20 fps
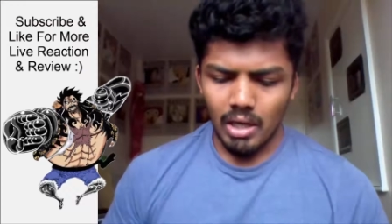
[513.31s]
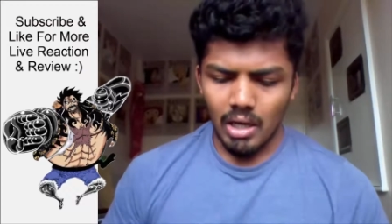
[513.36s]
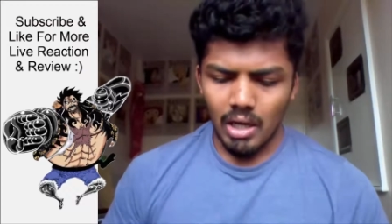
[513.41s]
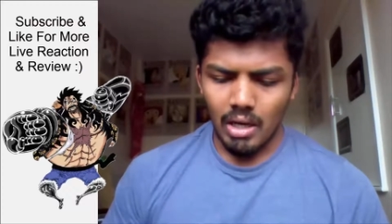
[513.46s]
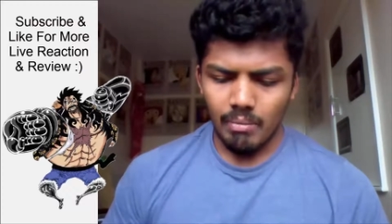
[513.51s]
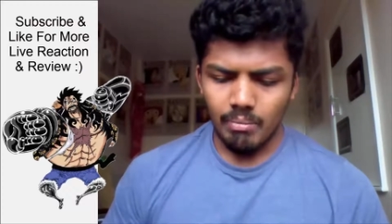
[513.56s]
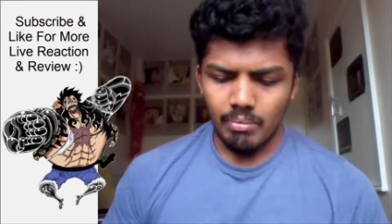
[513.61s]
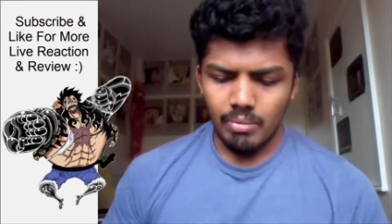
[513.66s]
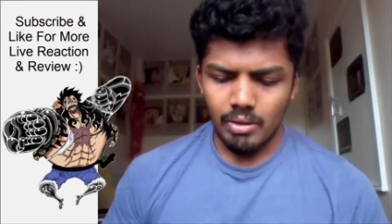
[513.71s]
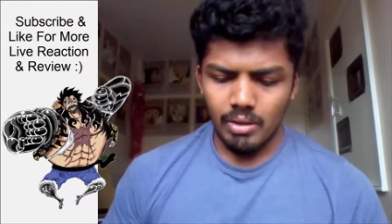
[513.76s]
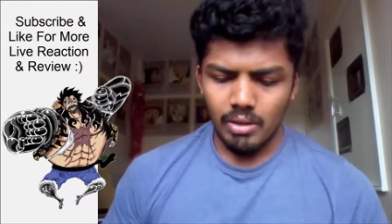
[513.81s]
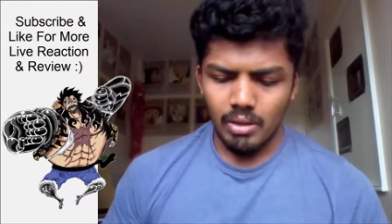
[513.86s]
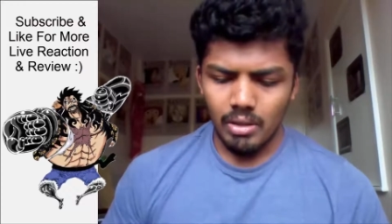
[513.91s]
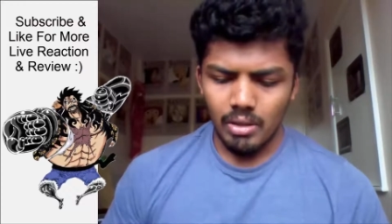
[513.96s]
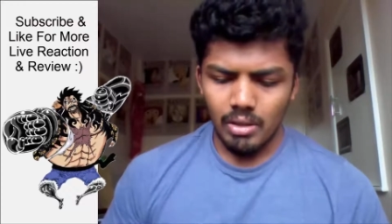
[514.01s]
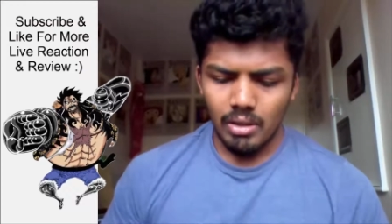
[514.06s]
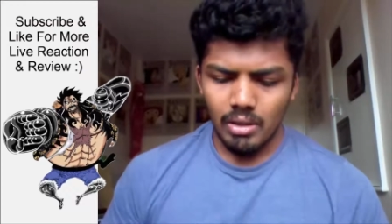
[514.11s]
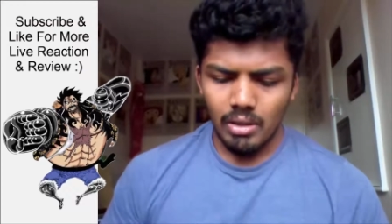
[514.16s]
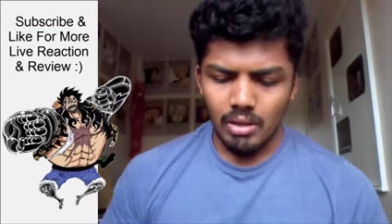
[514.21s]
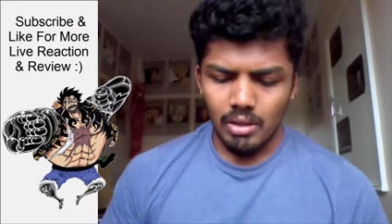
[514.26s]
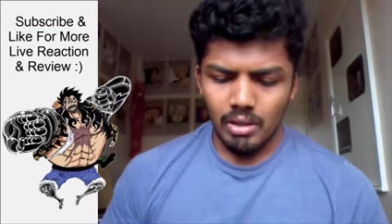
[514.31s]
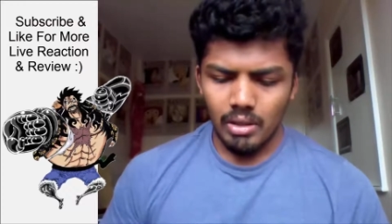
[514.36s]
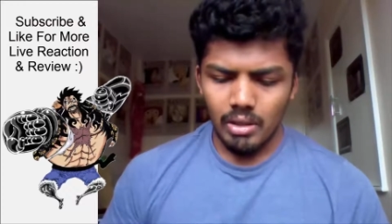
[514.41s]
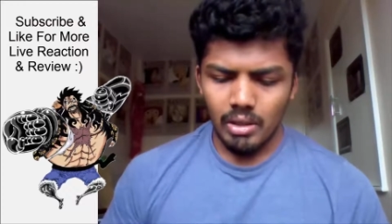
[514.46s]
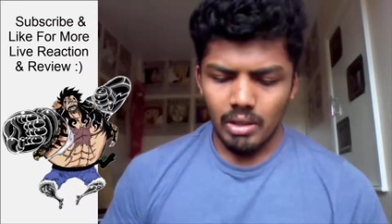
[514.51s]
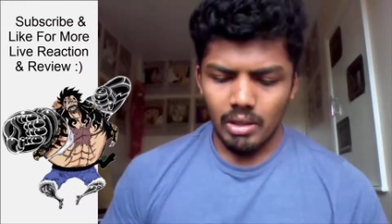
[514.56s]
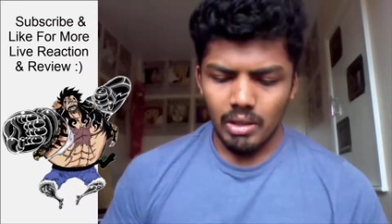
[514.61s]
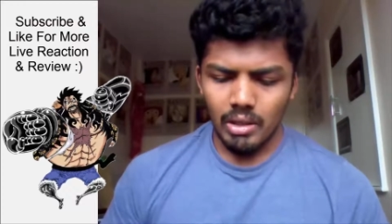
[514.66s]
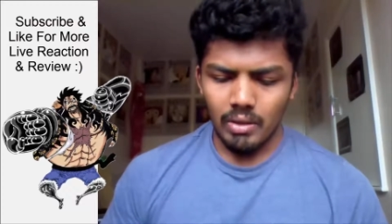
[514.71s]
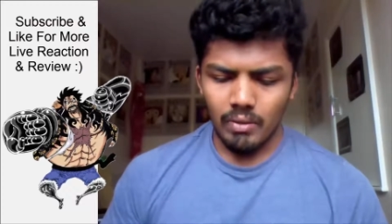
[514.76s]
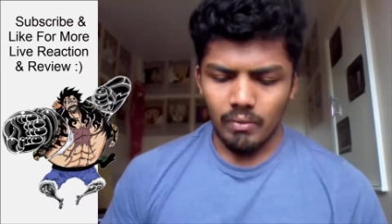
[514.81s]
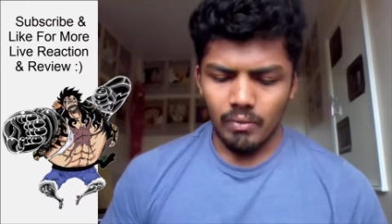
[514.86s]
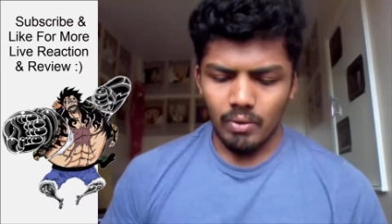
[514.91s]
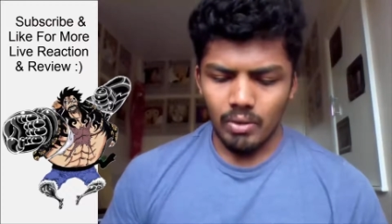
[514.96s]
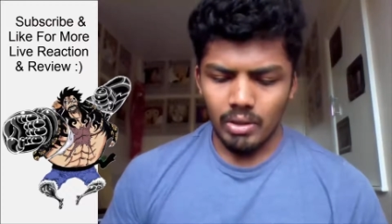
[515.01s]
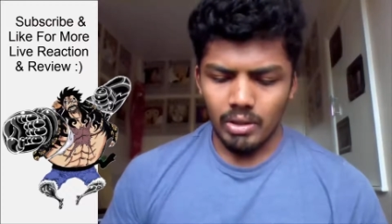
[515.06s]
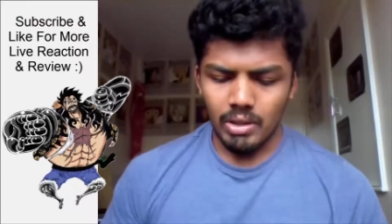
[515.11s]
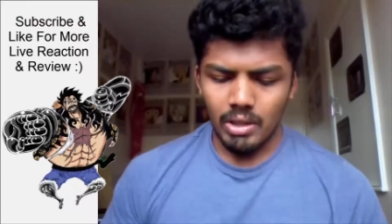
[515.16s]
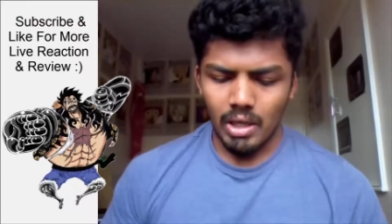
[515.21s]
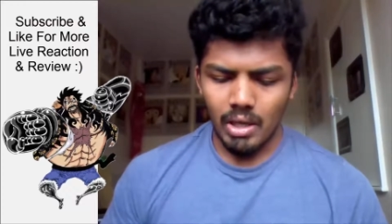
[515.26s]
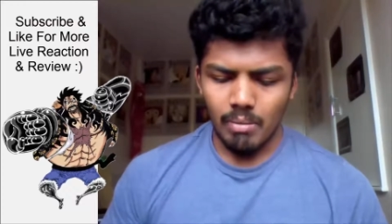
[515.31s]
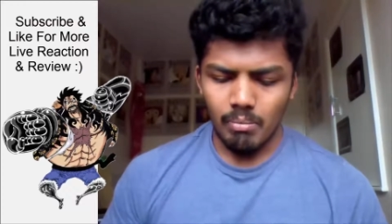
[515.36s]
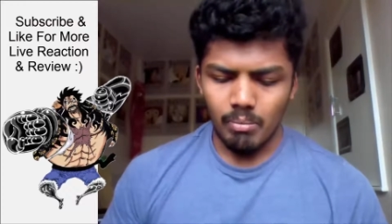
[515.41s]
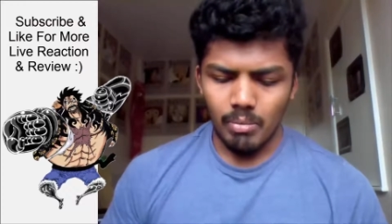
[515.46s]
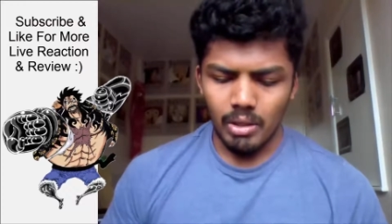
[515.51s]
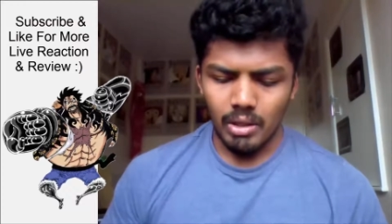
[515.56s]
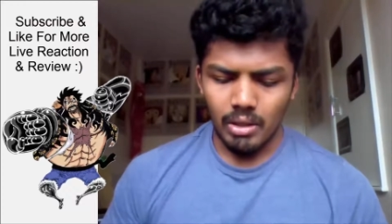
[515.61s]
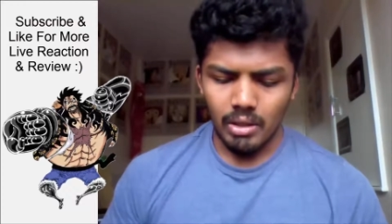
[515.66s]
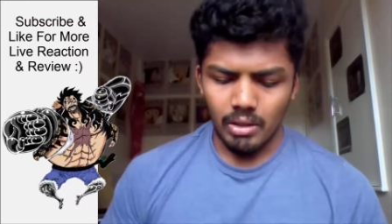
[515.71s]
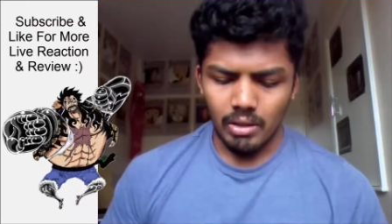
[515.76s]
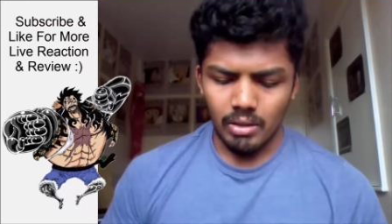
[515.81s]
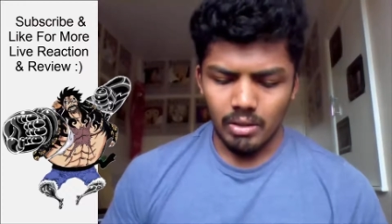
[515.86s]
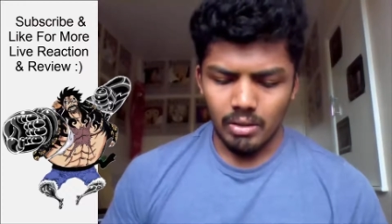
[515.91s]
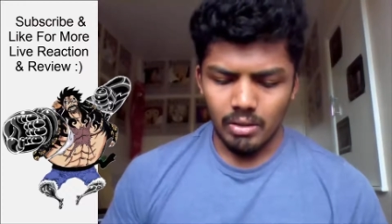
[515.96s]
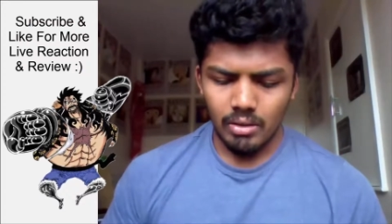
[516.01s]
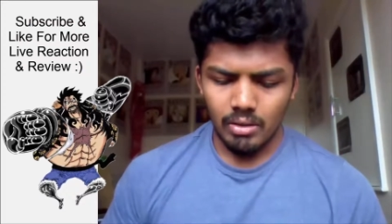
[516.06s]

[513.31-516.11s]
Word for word: up here for the time being